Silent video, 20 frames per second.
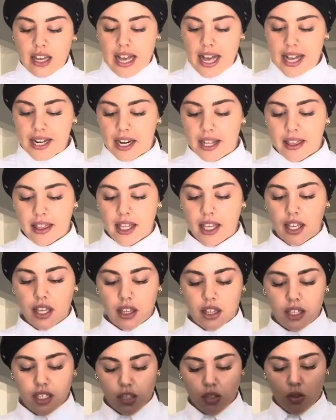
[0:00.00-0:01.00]
And I think
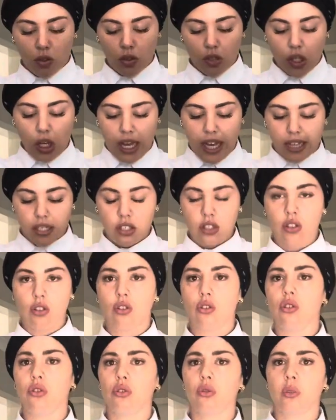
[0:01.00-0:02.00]
this also has to
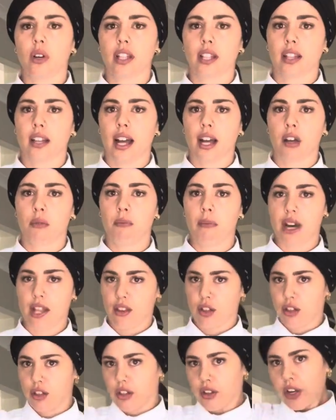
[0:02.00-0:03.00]
do with like
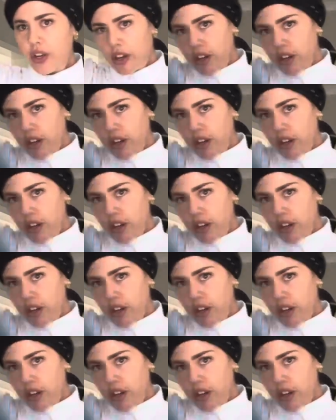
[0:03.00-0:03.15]
motherhood.